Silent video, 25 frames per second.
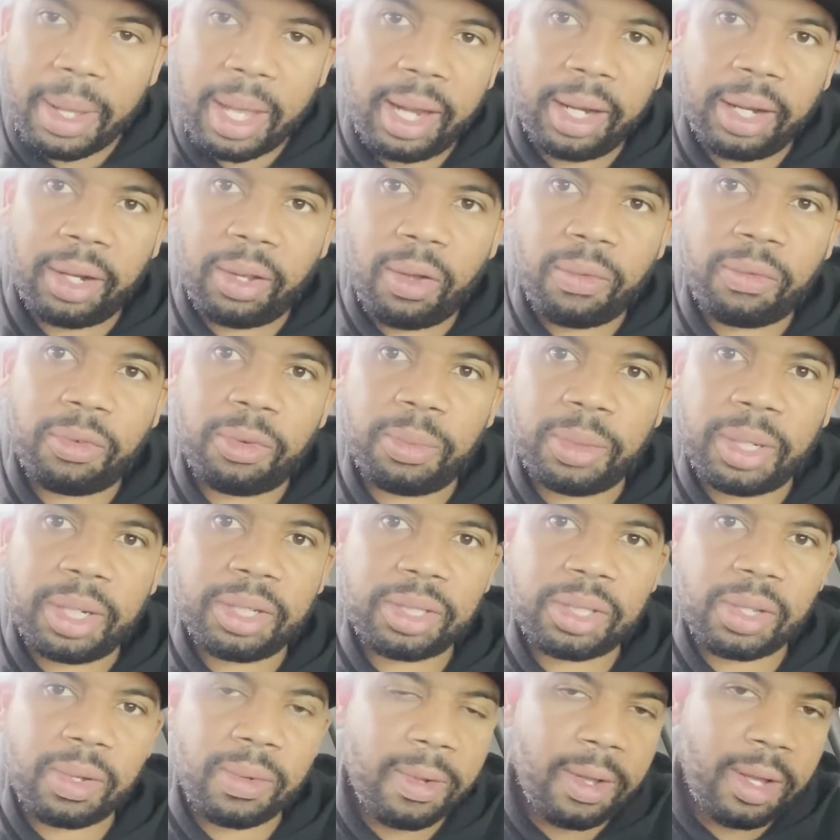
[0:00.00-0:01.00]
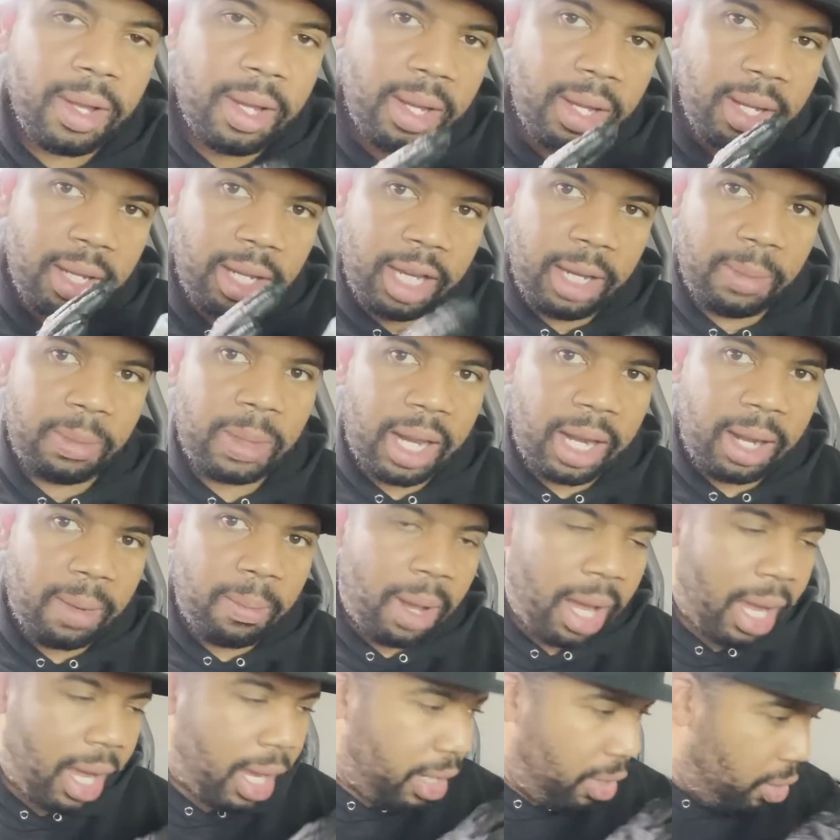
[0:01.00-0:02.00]
and go from there. So keep that in
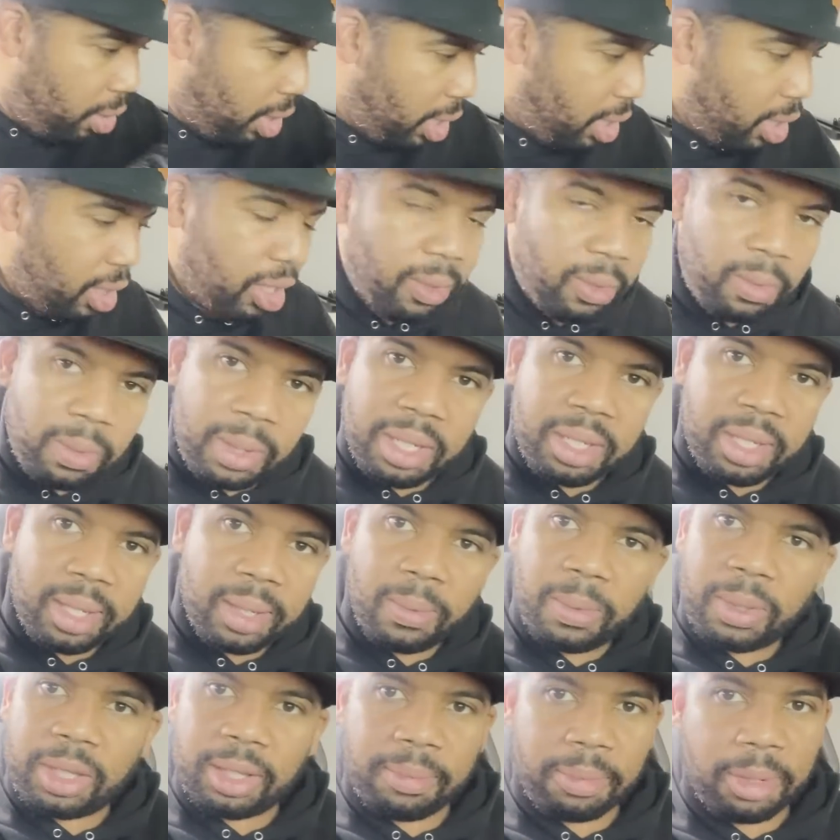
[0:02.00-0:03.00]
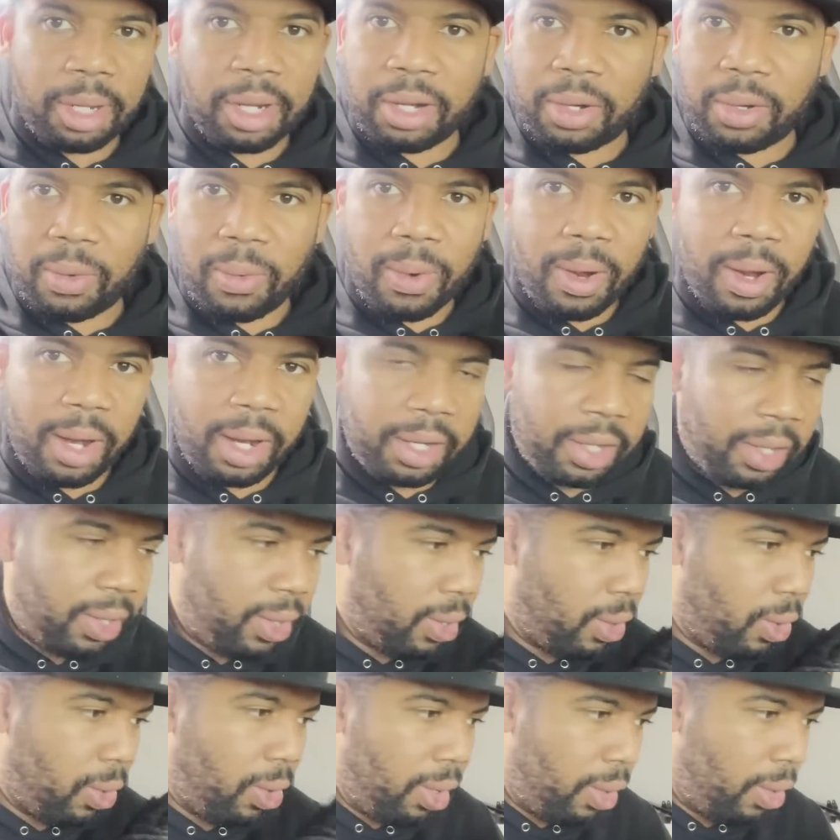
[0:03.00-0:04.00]
mind. You can either rinse it with a bucket of water
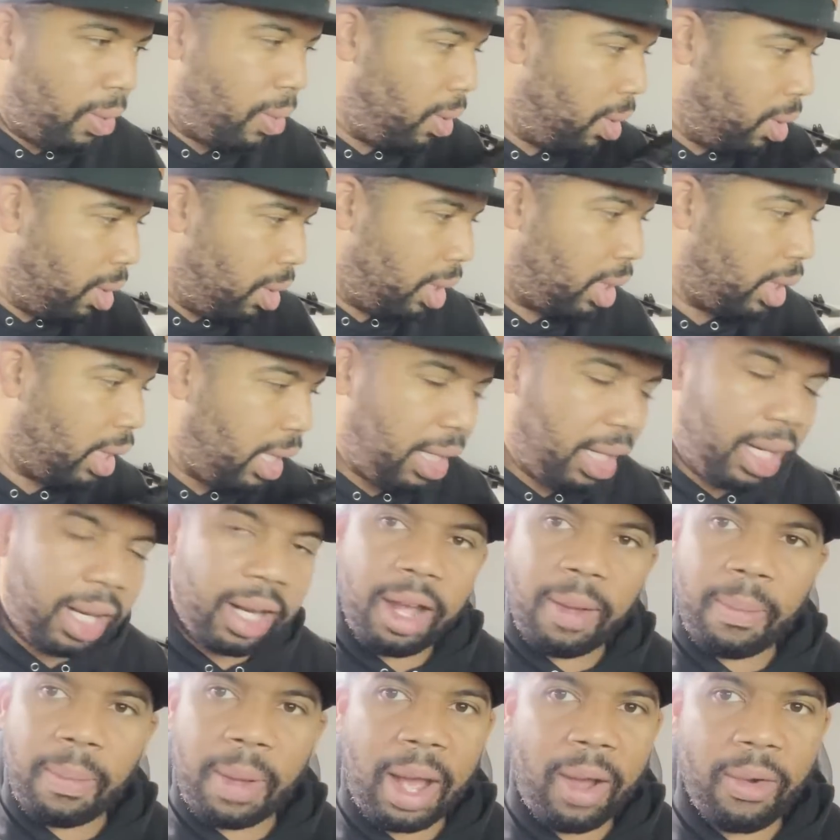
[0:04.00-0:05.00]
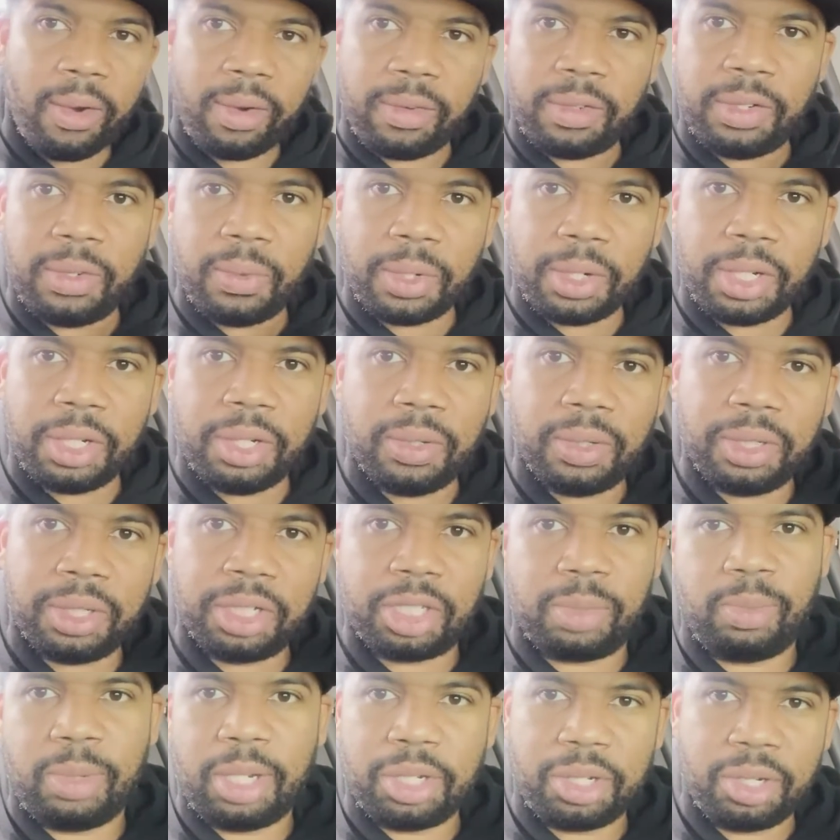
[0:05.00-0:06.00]
or clean it up. However you want to do it,
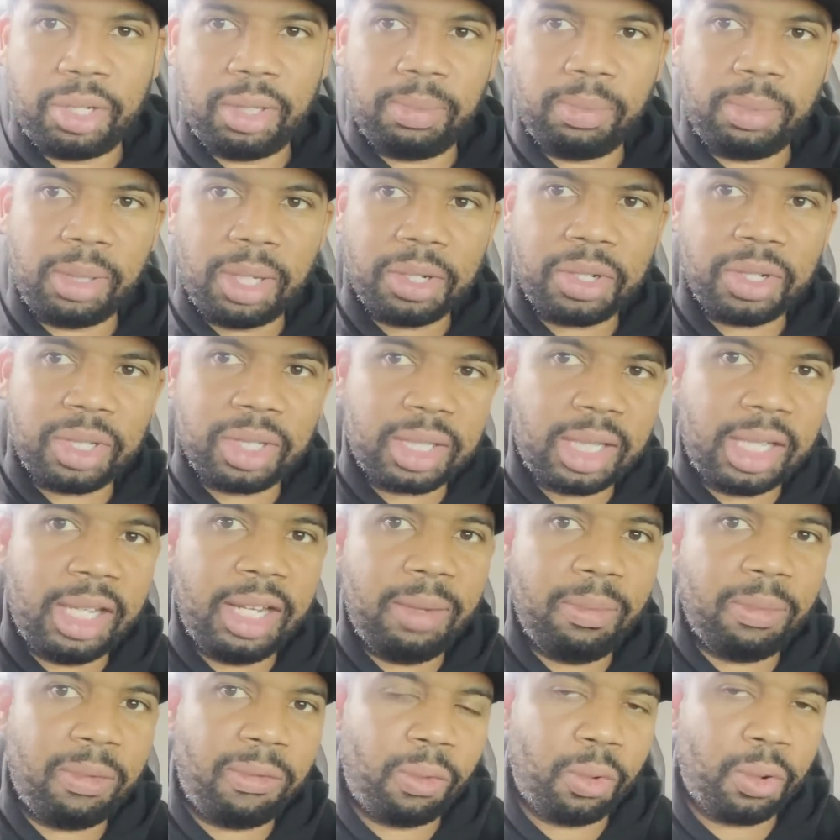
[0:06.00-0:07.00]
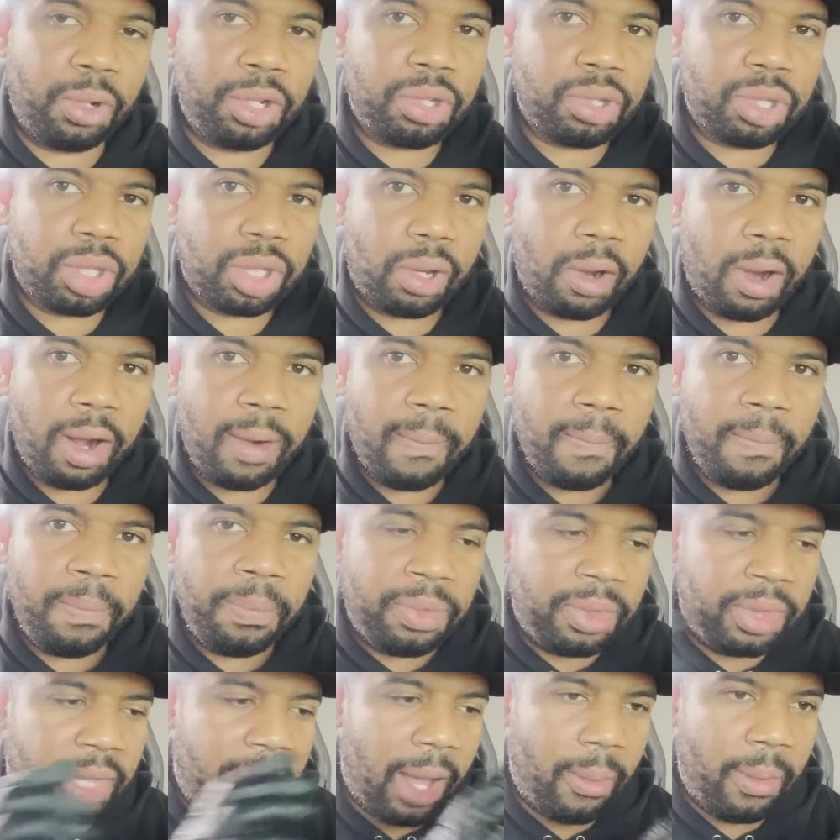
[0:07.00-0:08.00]
just make sure the brush is clean before you start.
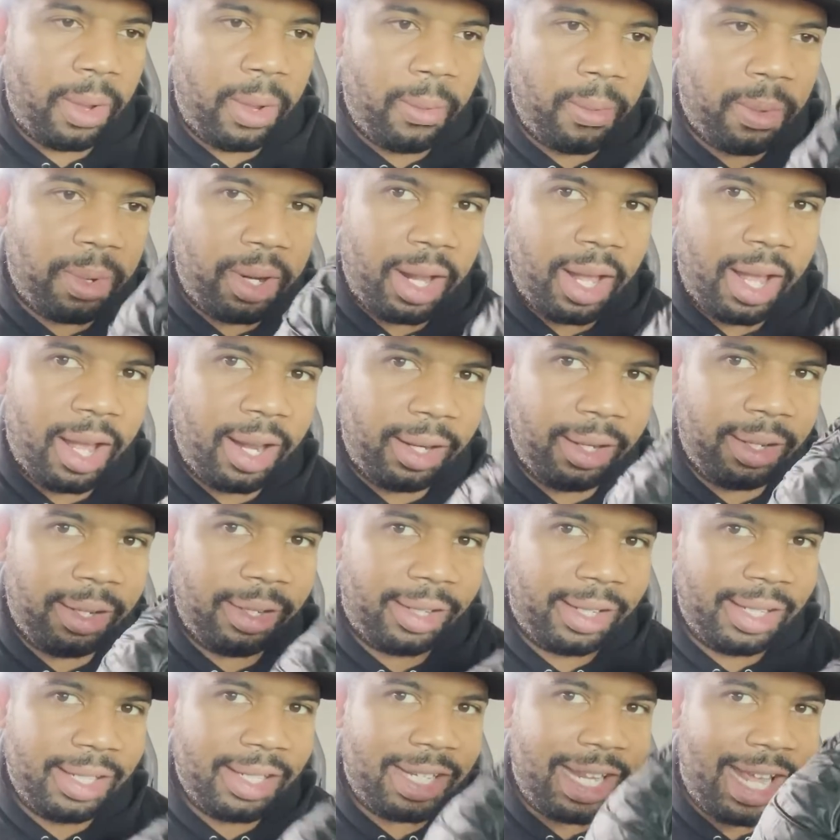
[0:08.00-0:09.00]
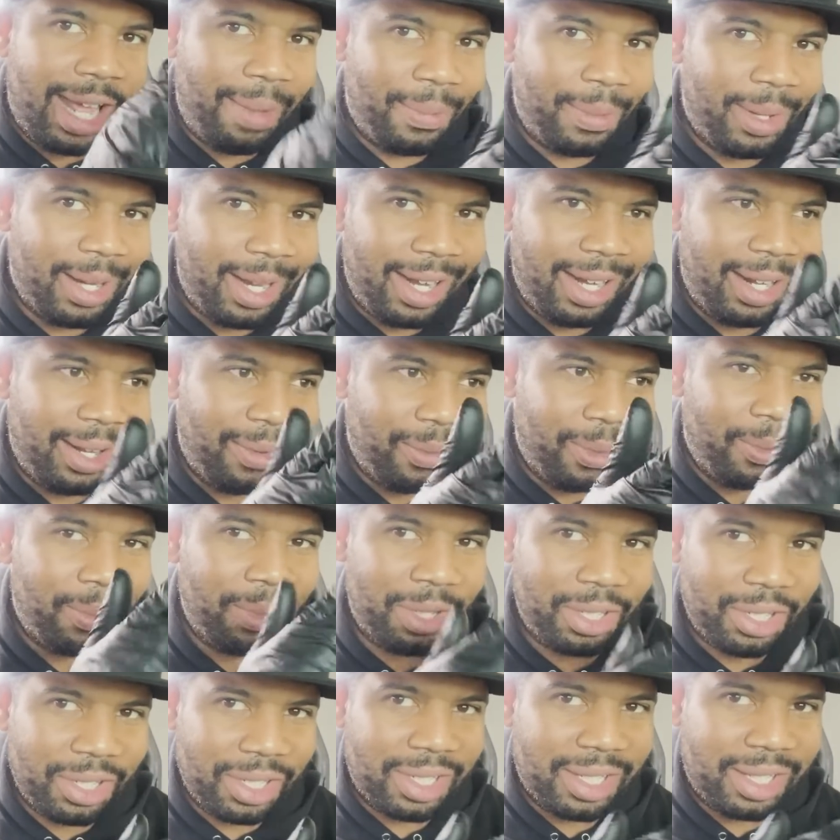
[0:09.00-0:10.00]
That way we're not contaminating what we
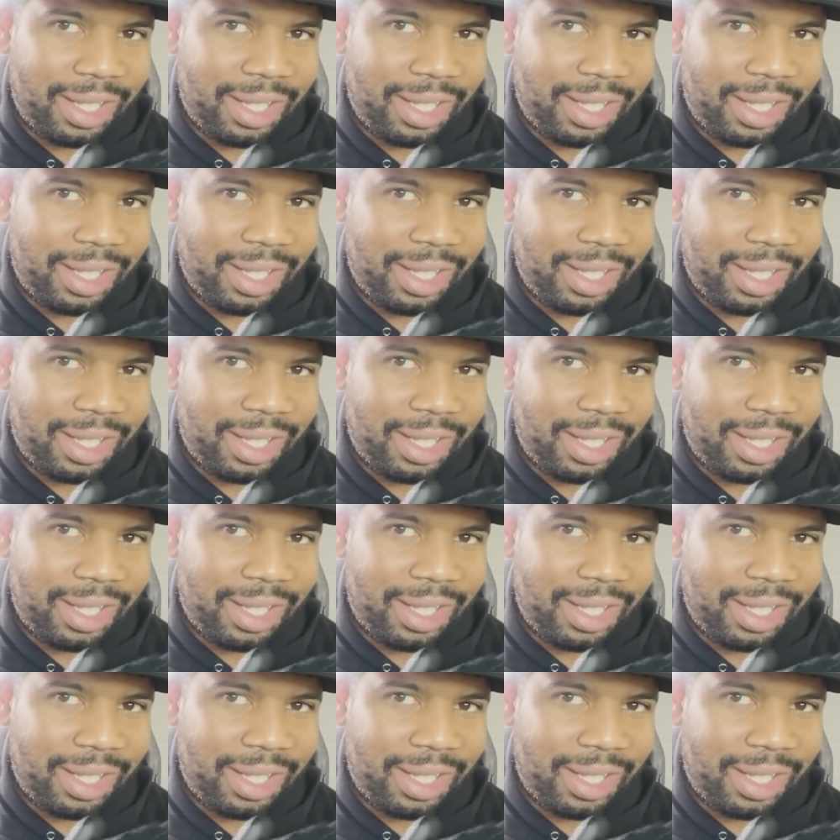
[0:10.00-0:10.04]
just